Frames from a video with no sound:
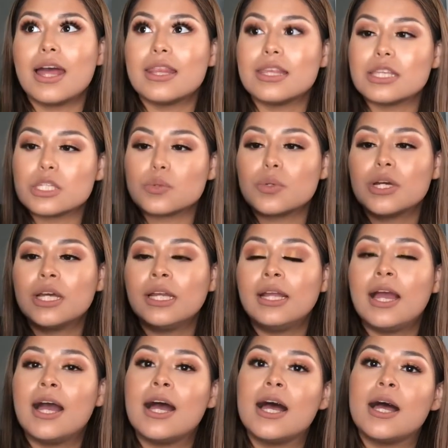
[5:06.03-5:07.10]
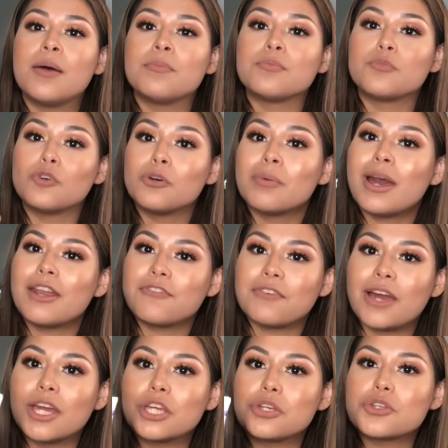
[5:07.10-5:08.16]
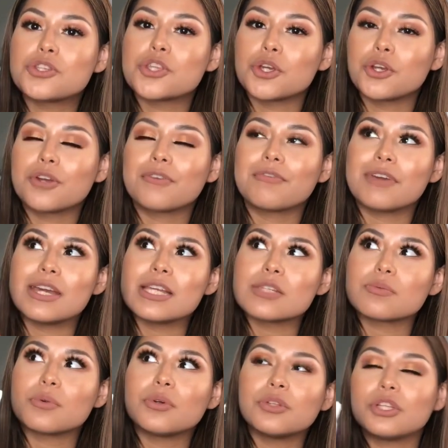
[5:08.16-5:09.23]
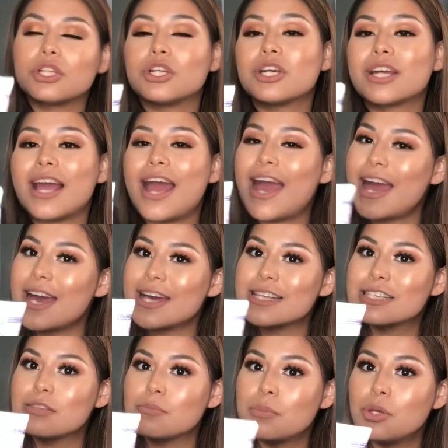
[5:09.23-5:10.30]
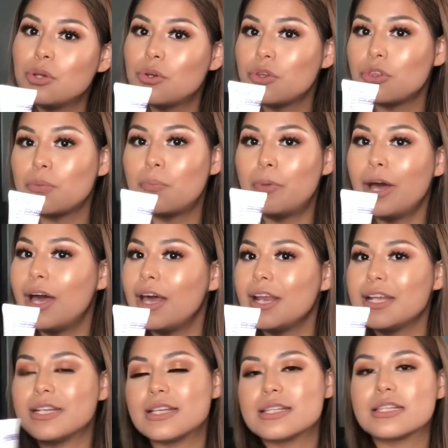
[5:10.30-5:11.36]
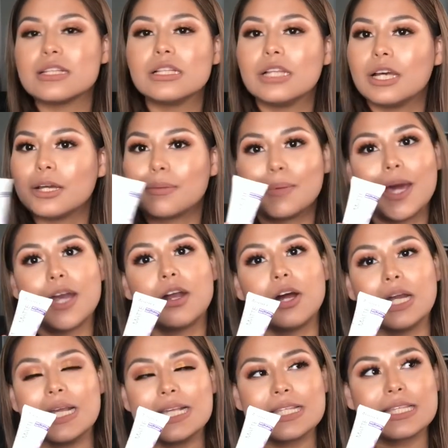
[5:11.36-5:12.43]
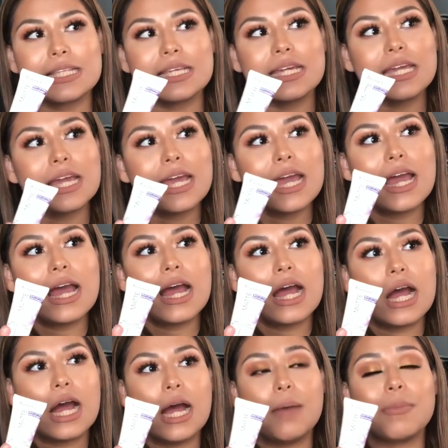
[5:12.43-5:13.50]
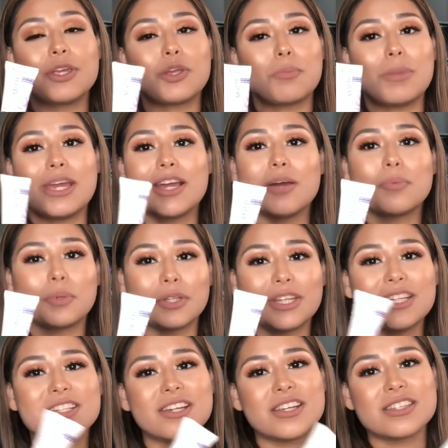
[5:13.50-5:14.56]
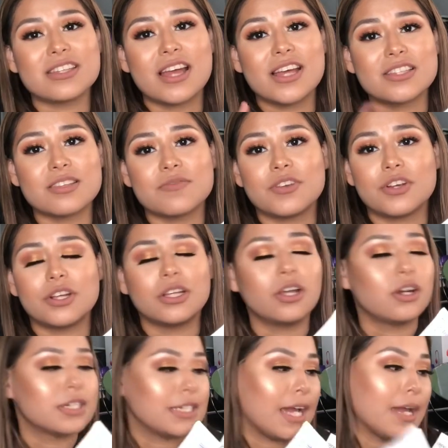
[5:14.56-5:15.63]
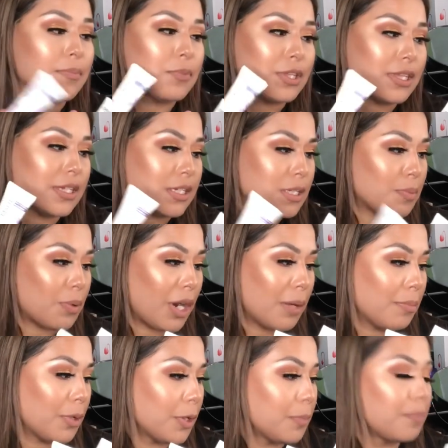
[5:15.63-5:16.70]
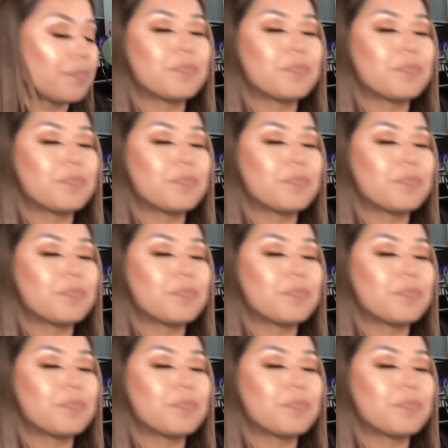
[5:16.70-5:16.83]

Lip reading: This one will mattify you, so your face won't look as smooth, but it doesn't look bad, honestly. And your makeup really does last a very long time with this primer.